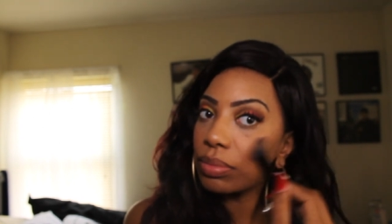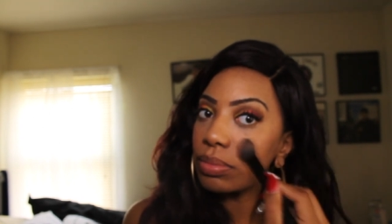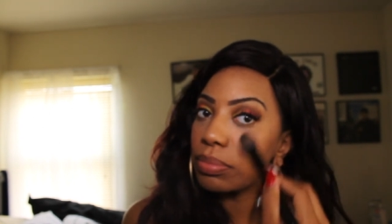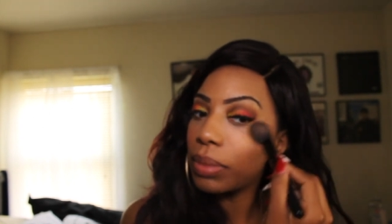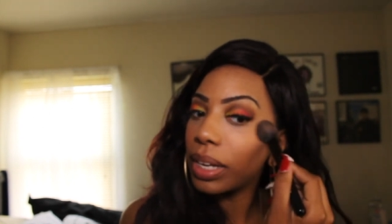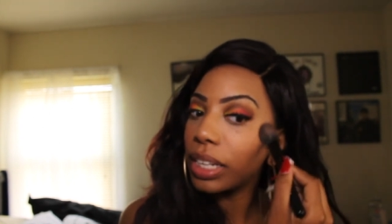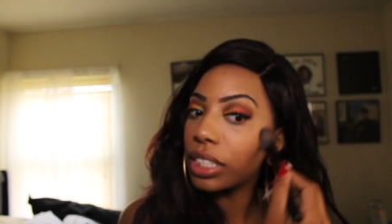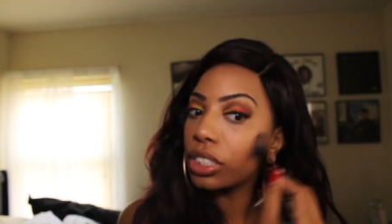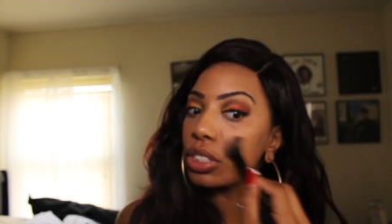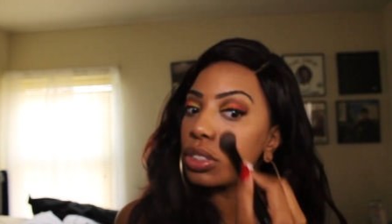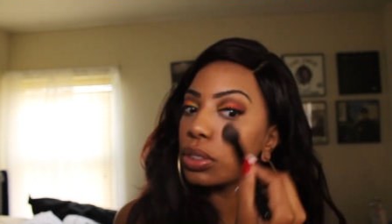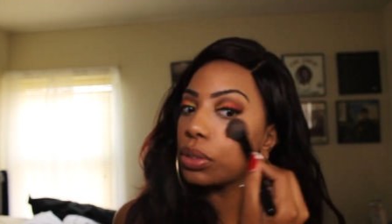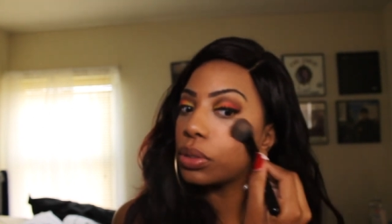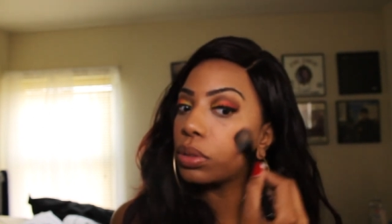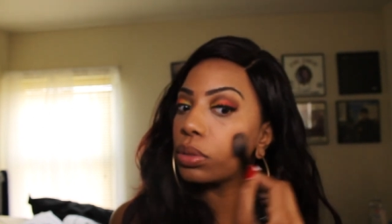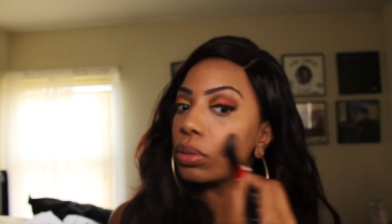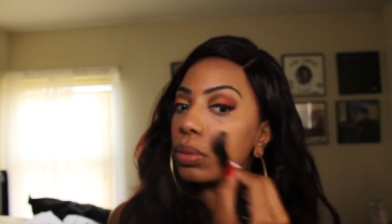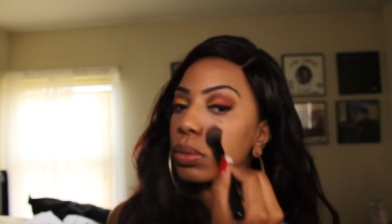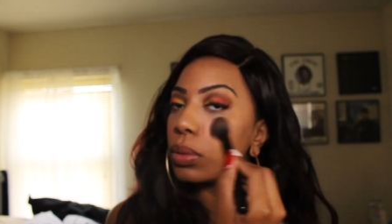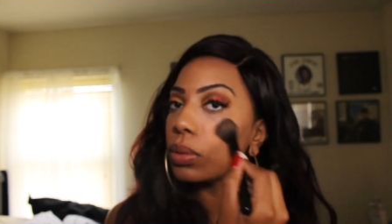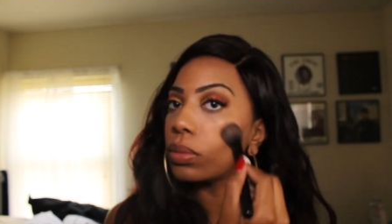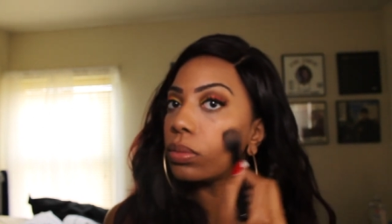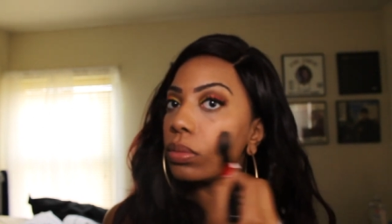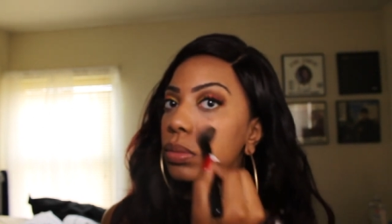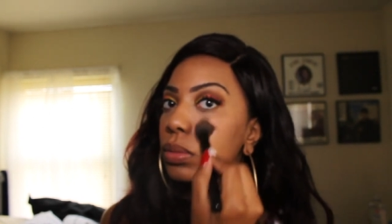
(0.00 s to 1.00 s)
makes you
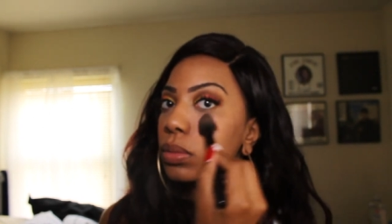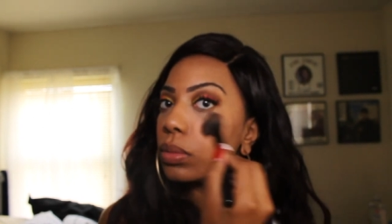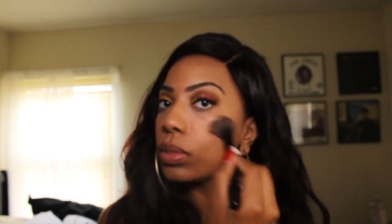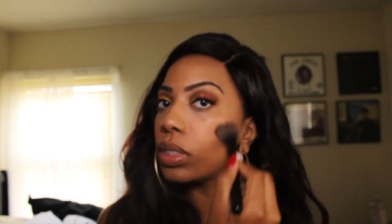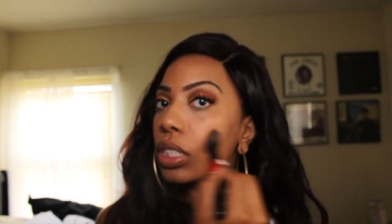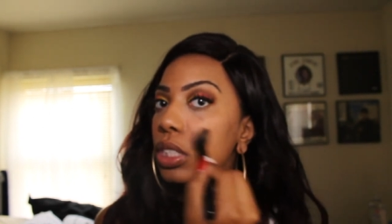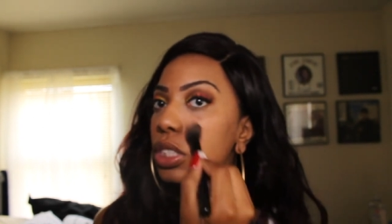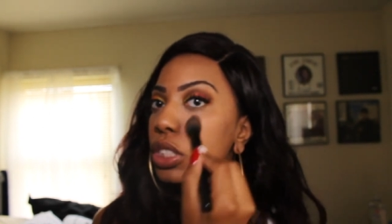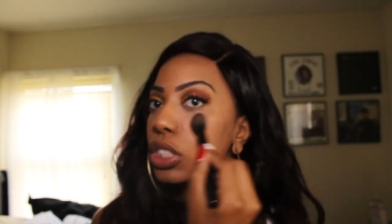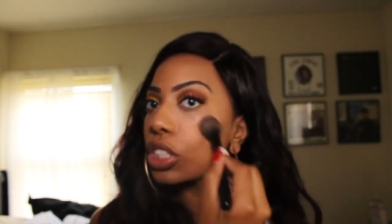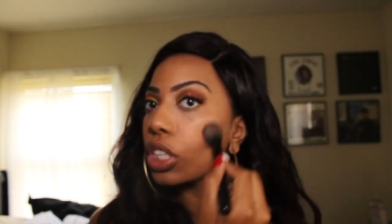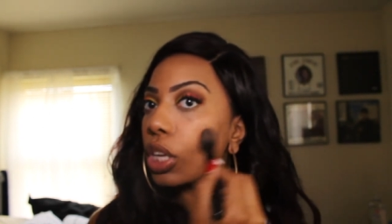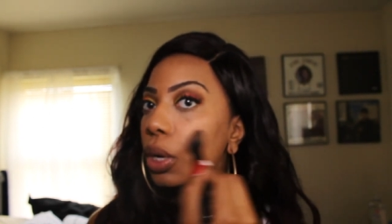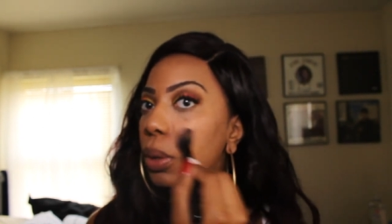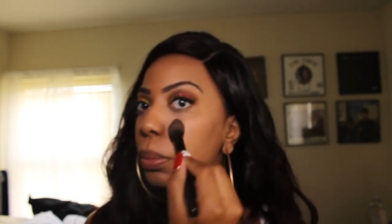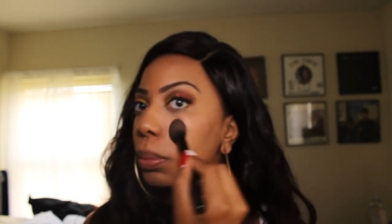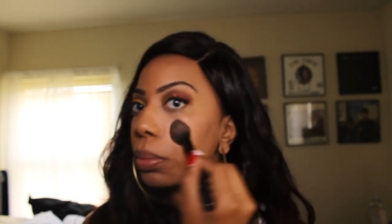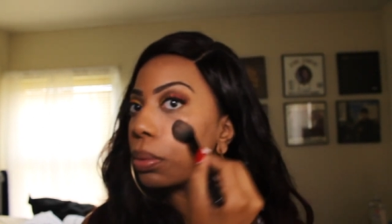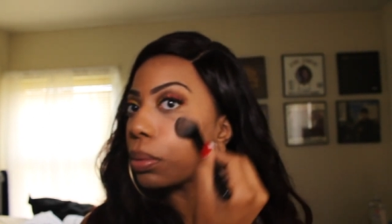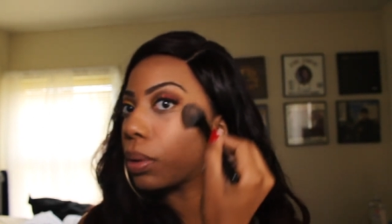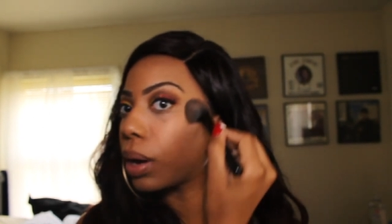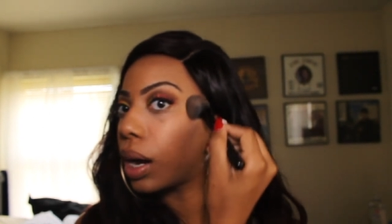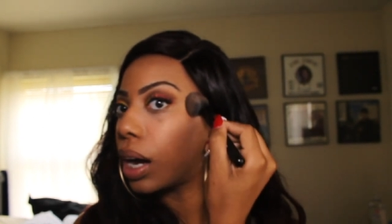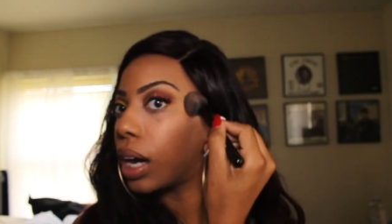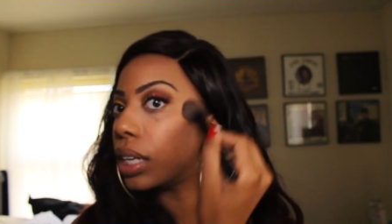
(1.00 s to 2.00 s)
look so
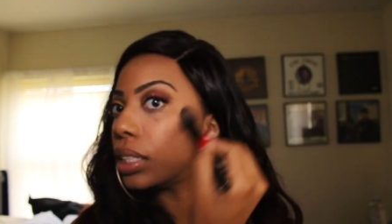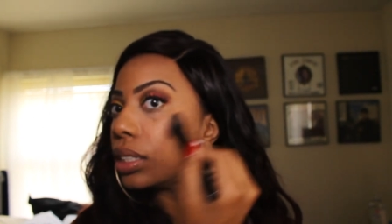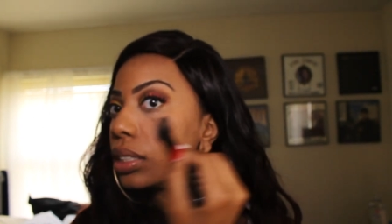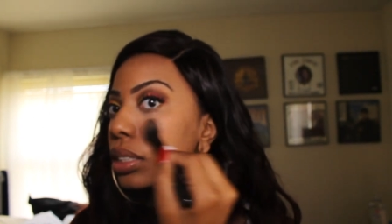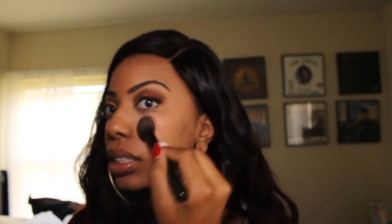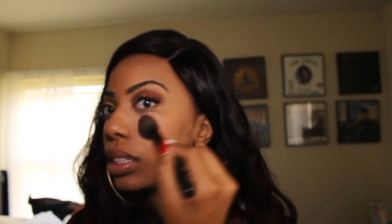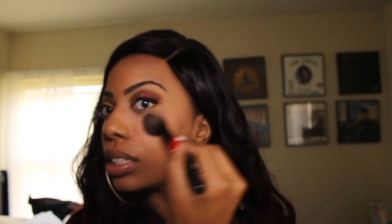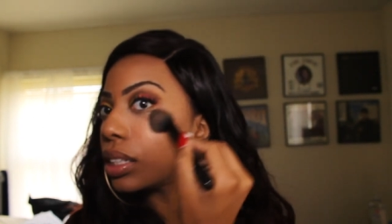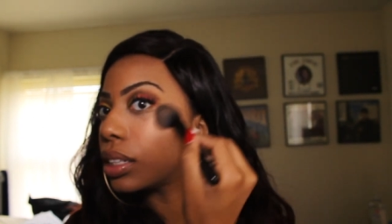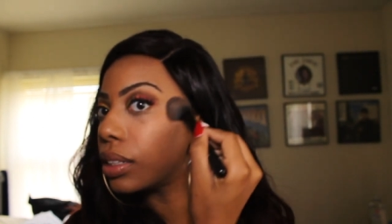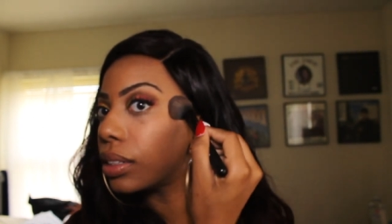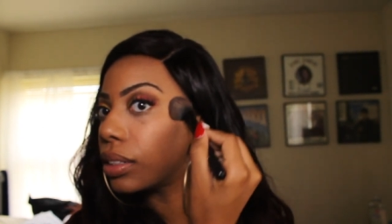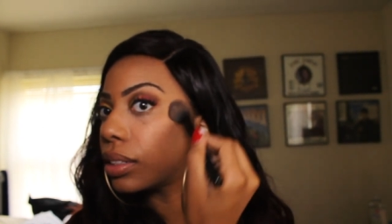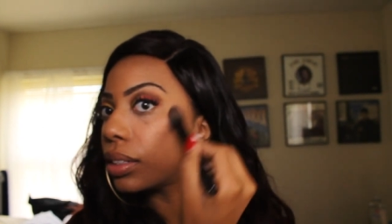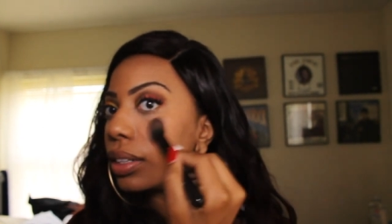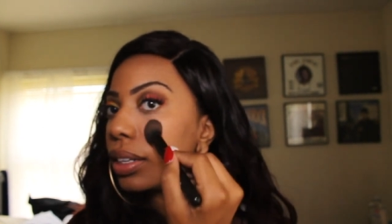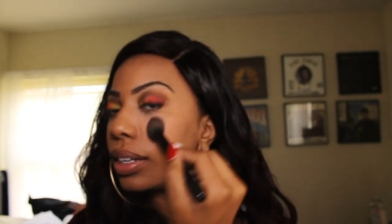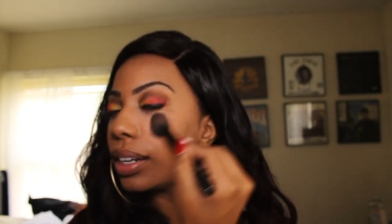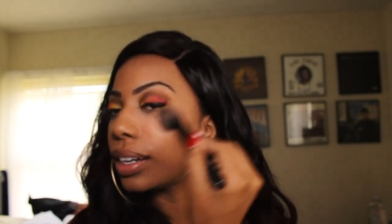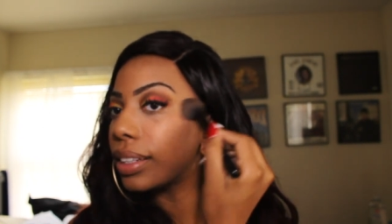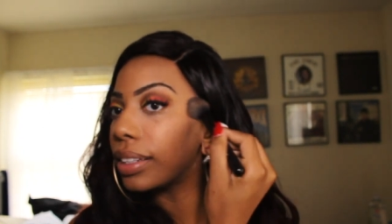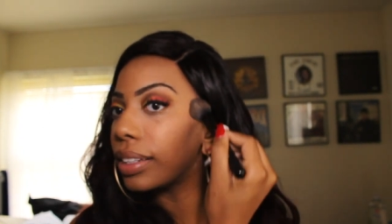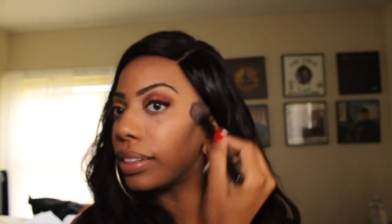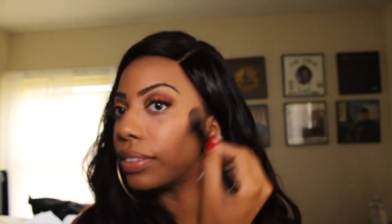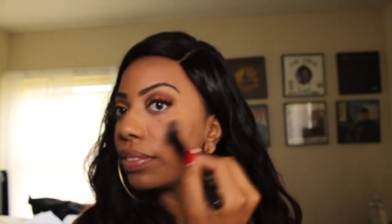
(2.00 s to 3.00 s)
bronzy,
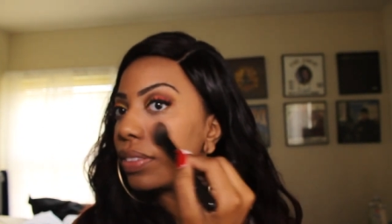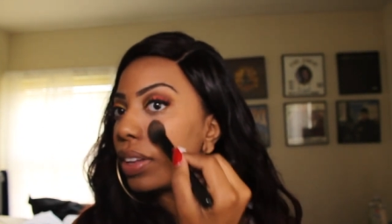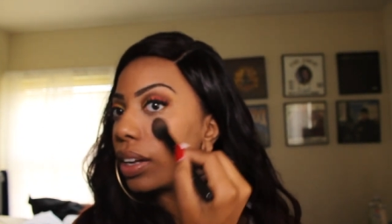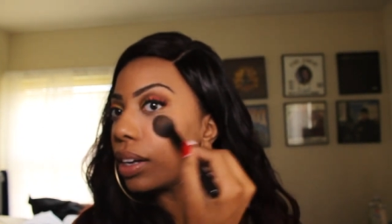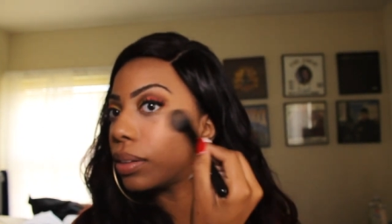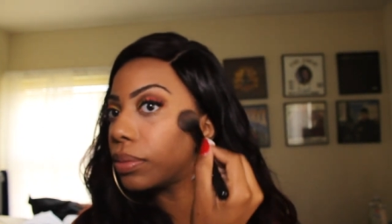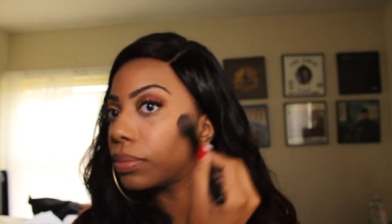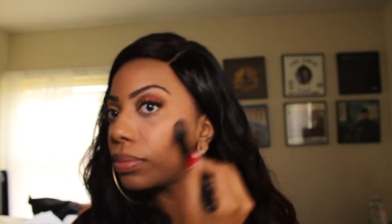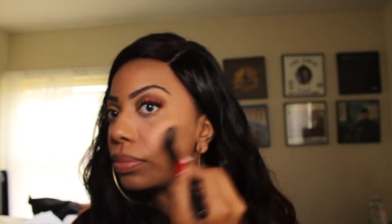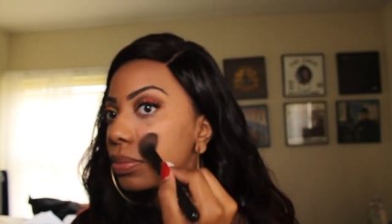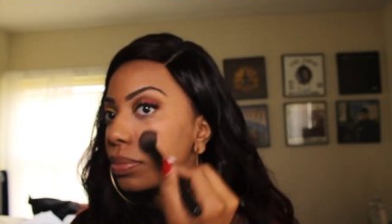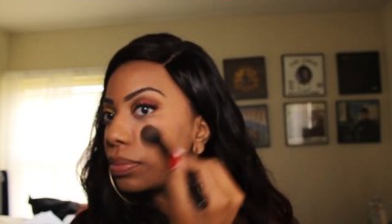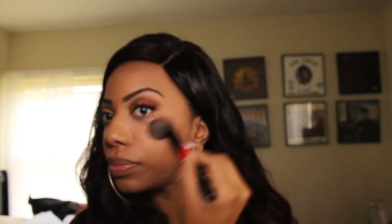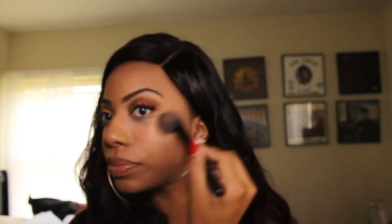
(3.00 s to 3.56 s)
and I love that.